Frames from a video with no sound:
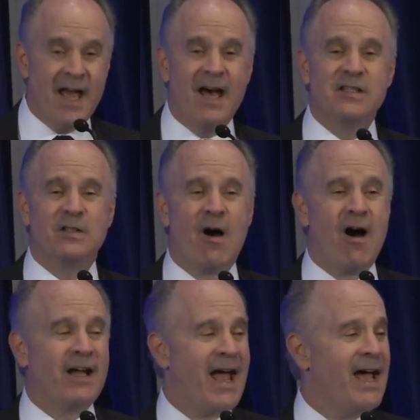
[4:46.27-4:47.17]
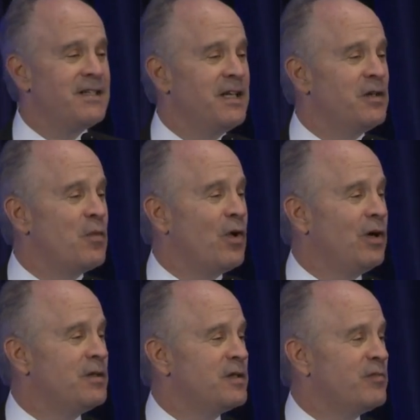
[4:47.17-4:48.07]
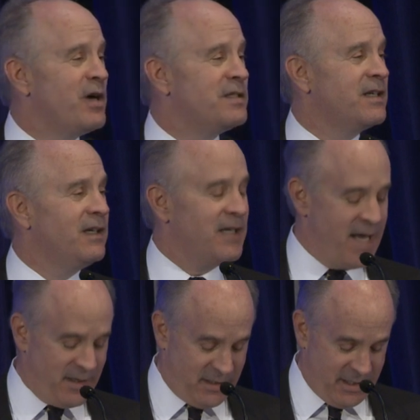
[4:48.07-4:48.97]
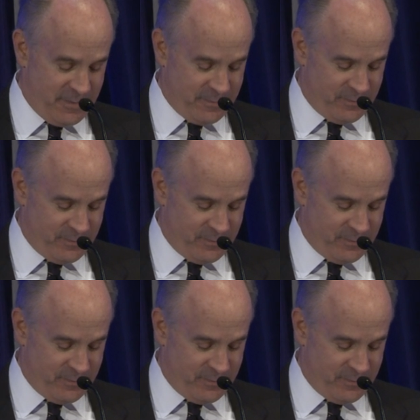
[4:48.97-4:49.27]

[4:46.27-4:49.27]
as long as, in the words of President Kennedy,